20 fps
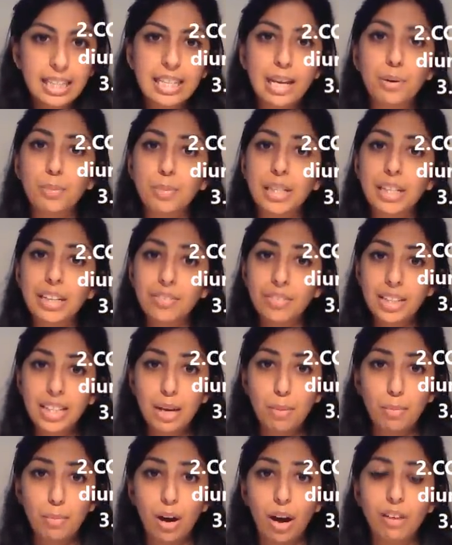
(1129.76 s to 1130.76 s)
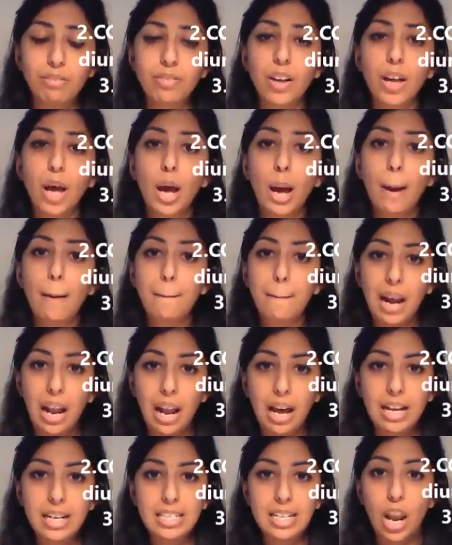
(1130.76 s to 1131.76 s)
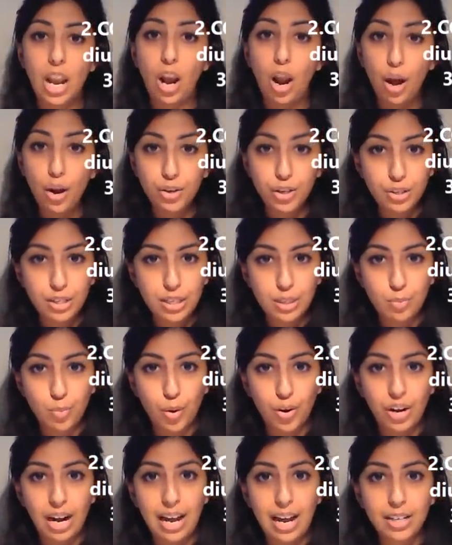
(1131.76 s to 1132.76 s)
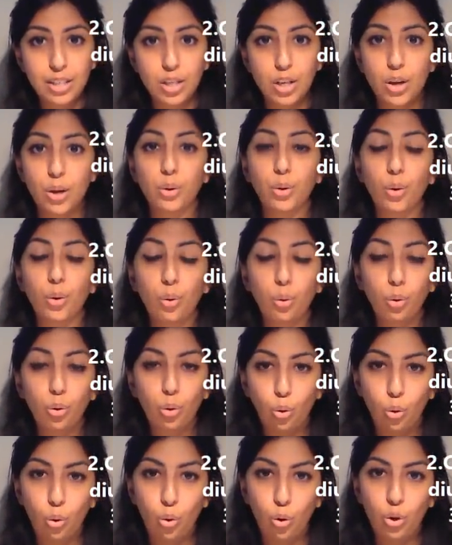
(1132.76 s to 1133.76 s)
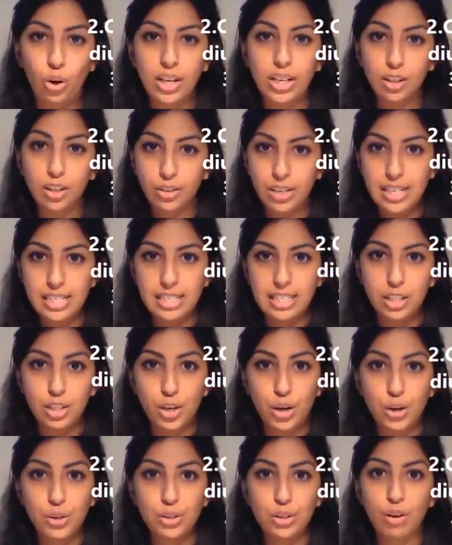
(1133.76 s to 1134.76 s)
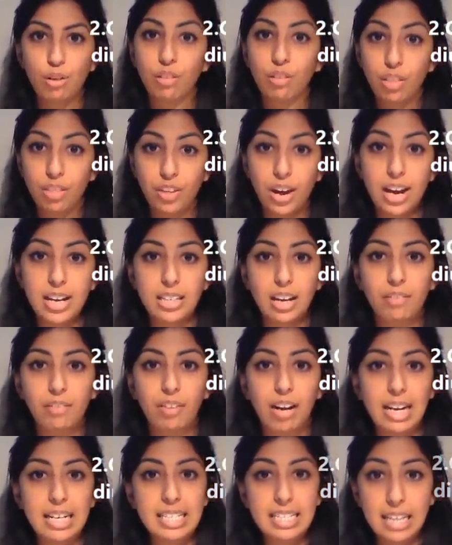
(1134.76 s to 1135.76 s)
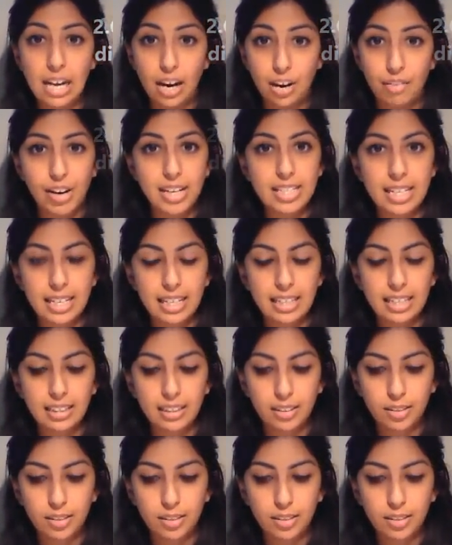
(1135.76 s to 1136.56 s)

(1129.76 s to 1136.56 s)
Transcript: they would be given the above, plus a low dose of spironolactone or increasing the dose of the thiazide-related diuretic.